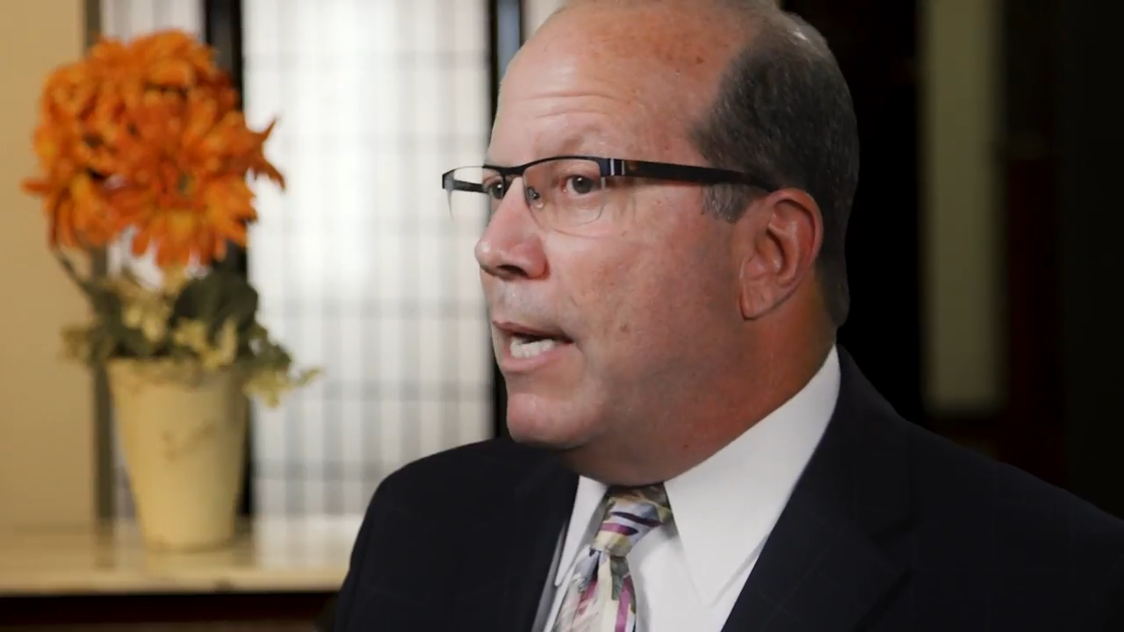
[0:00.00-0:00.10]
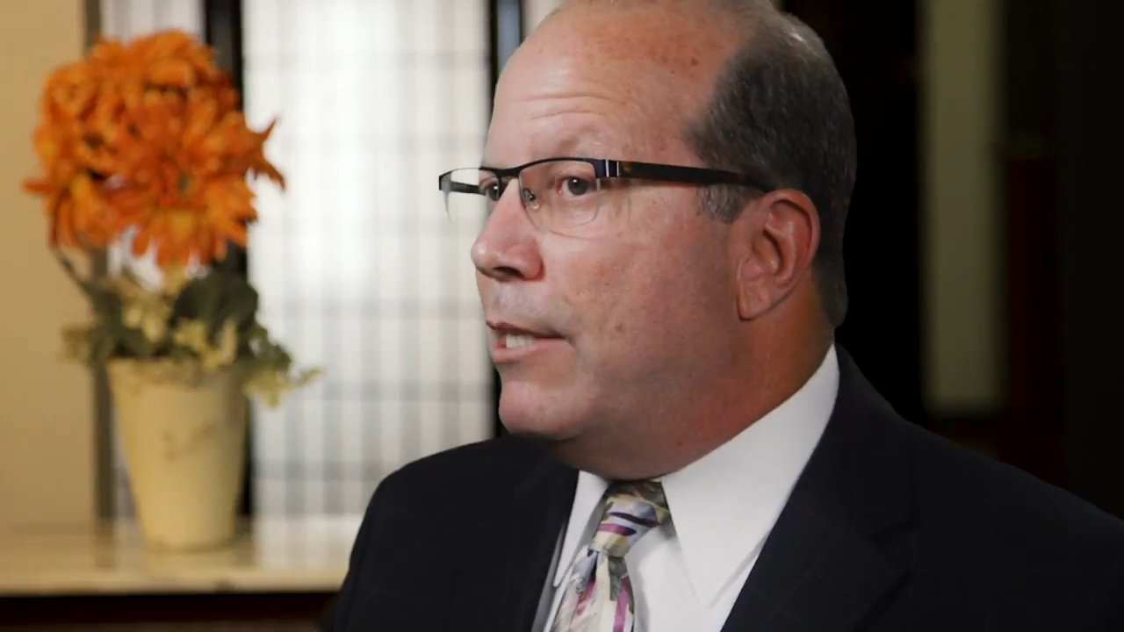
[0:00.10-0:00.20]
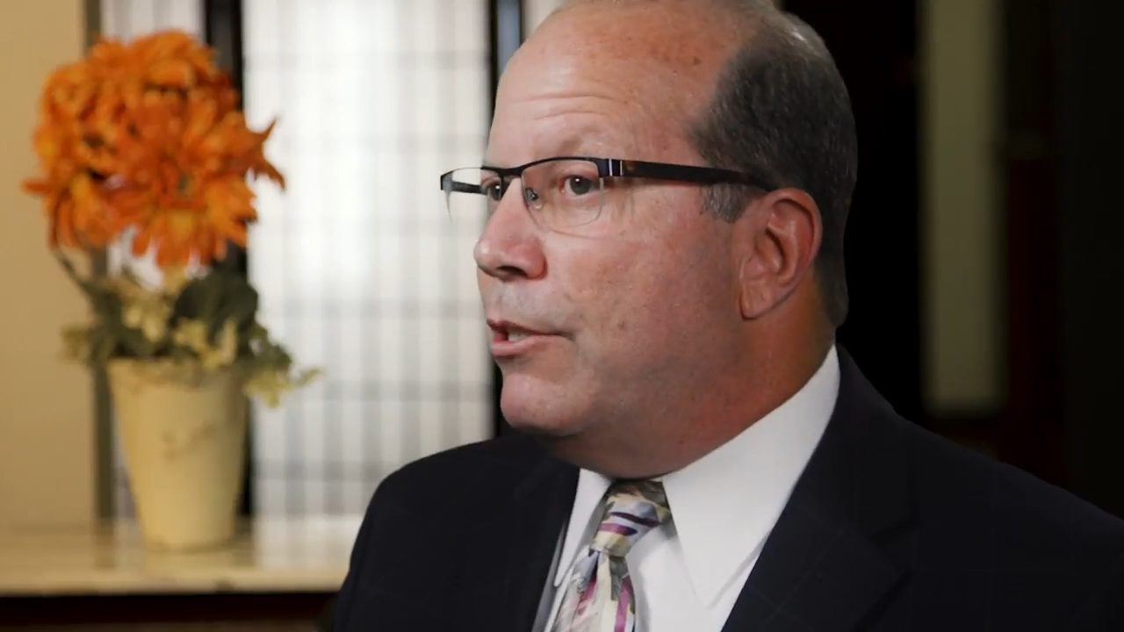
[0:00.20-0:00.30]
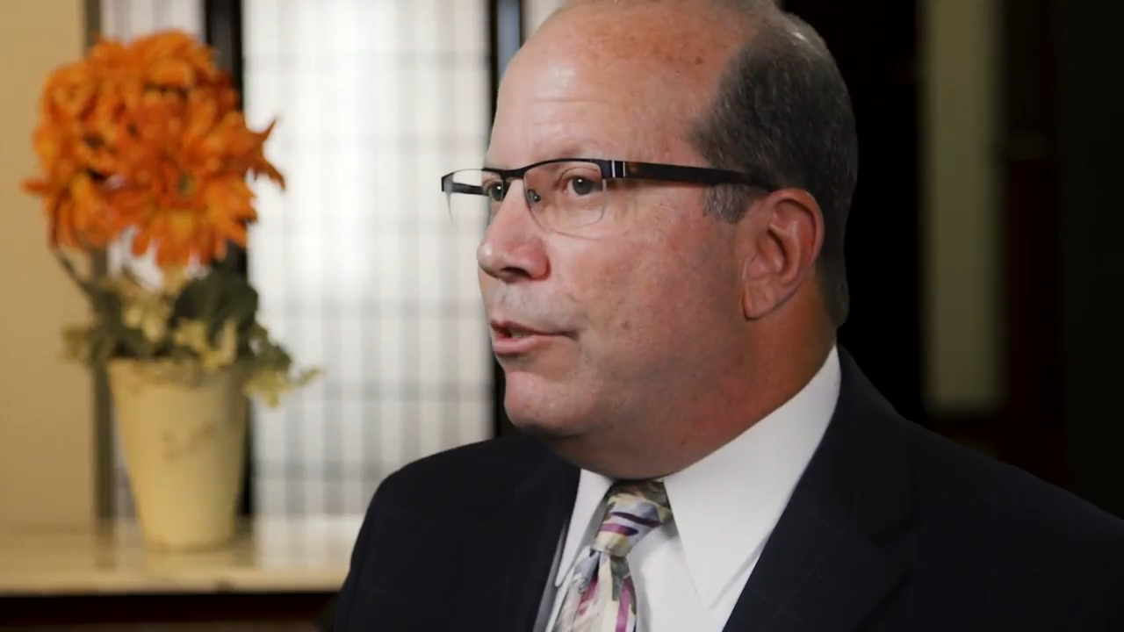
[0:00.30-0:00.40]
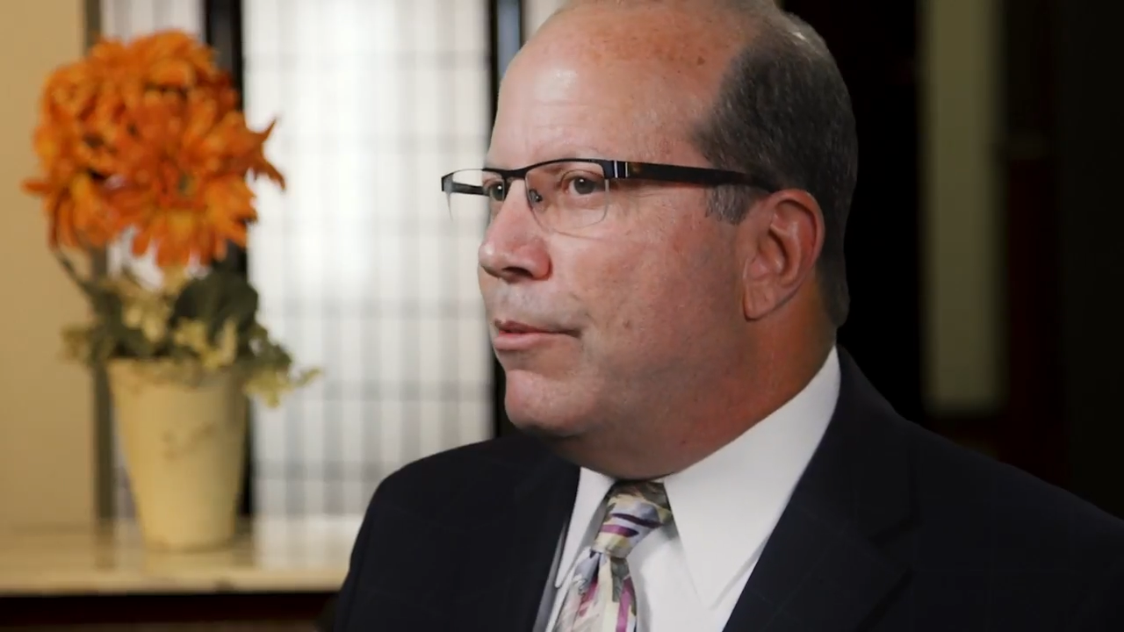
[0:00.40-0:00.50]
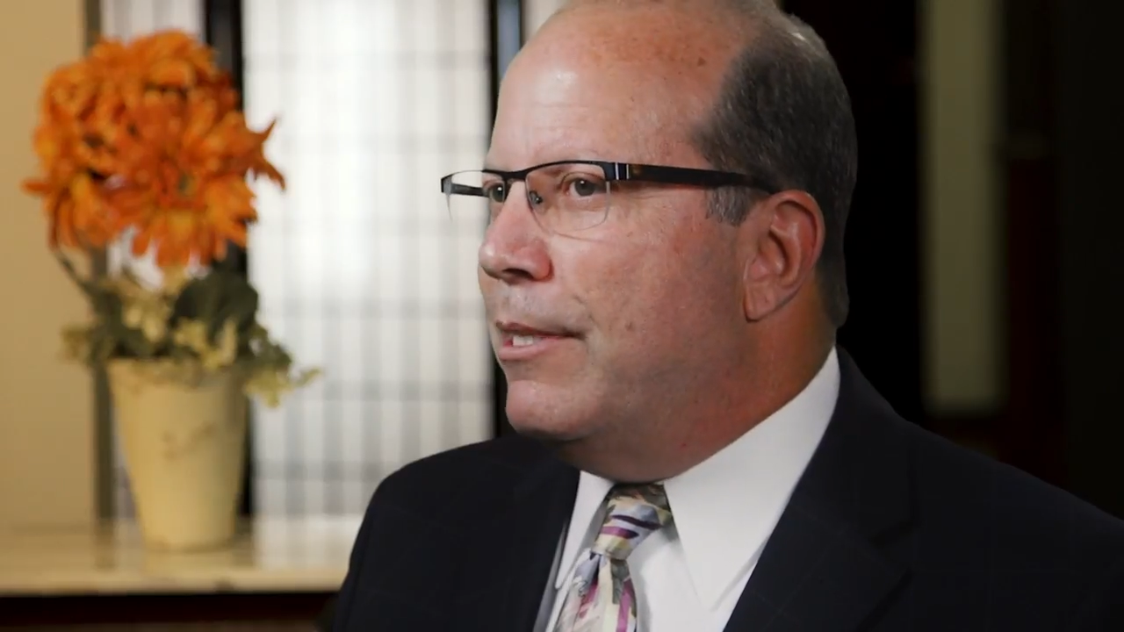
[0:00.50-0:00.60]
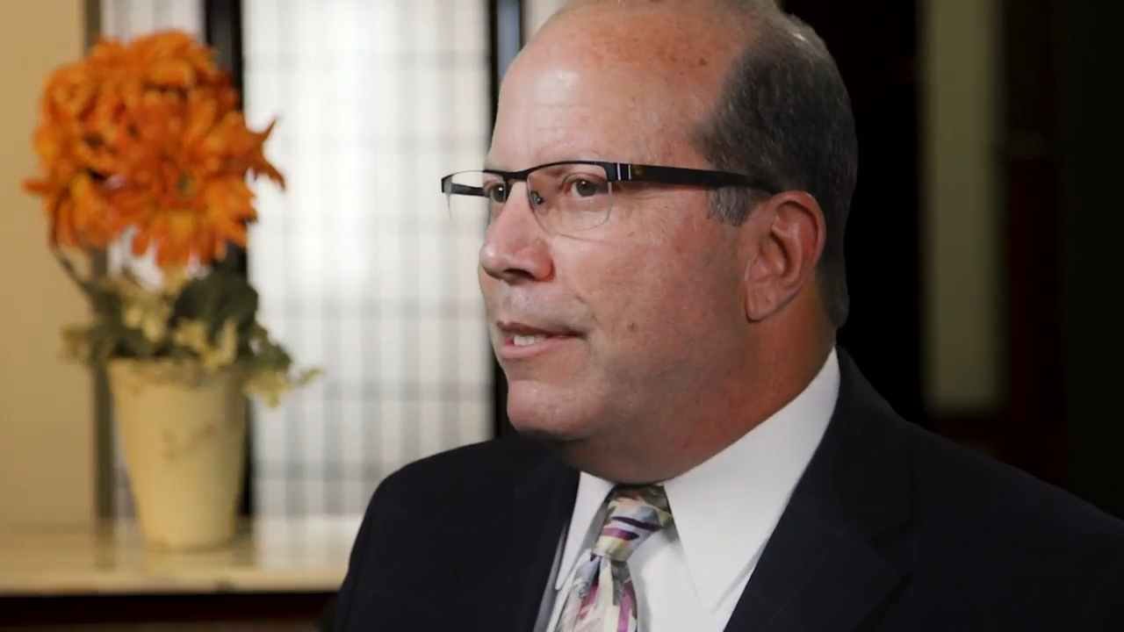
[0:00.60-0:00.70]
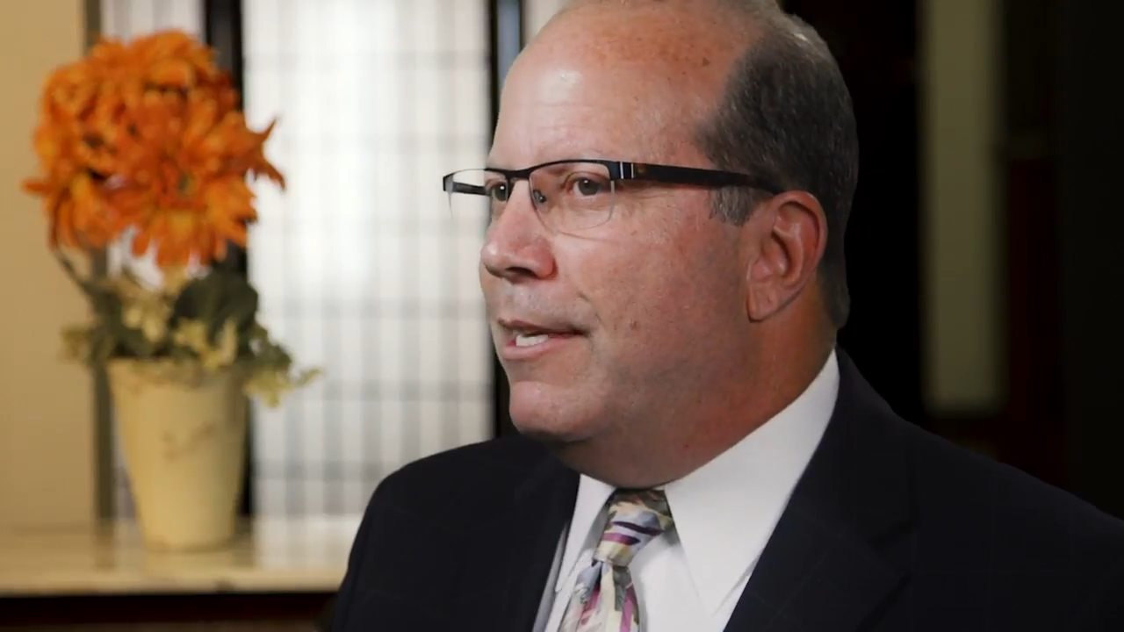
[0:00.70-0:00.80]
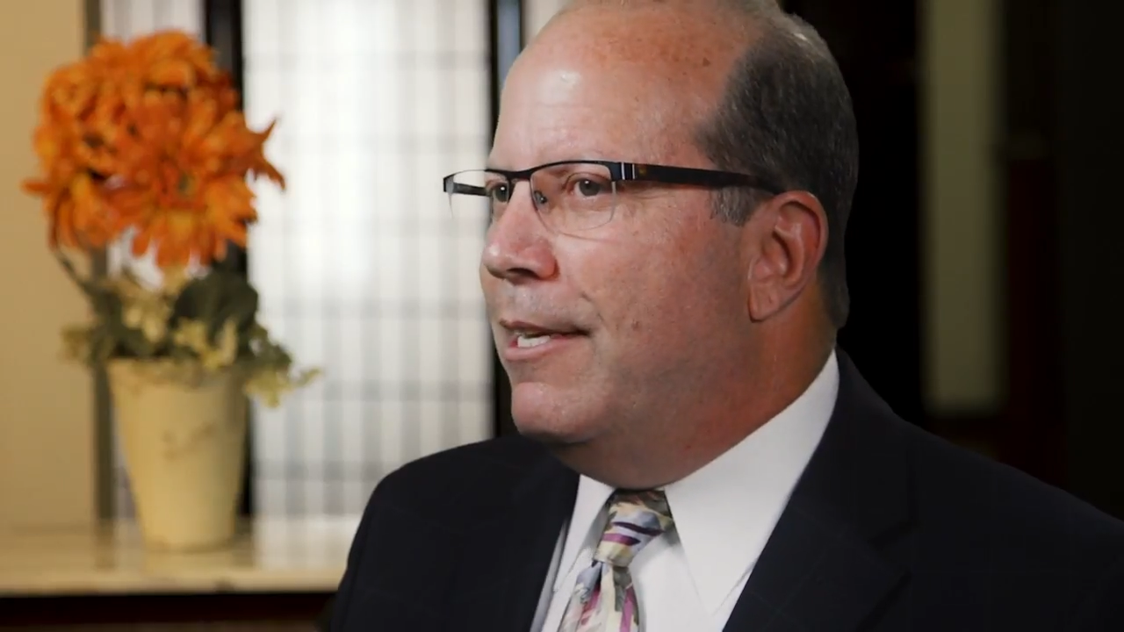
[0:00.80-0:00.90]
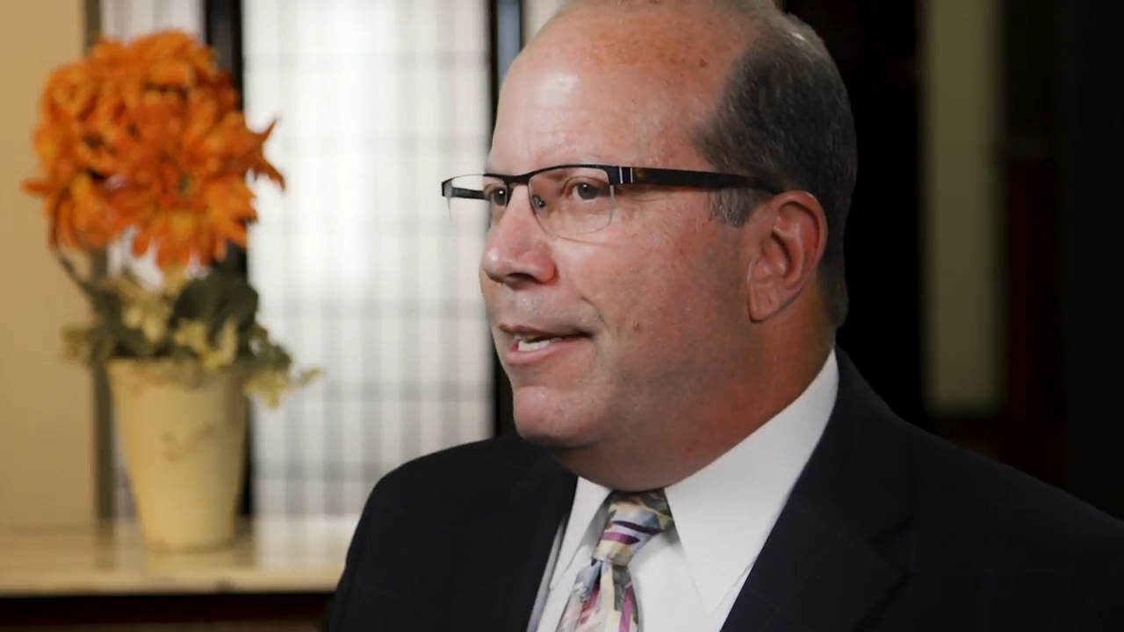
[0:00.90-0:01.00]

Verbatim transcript: my children,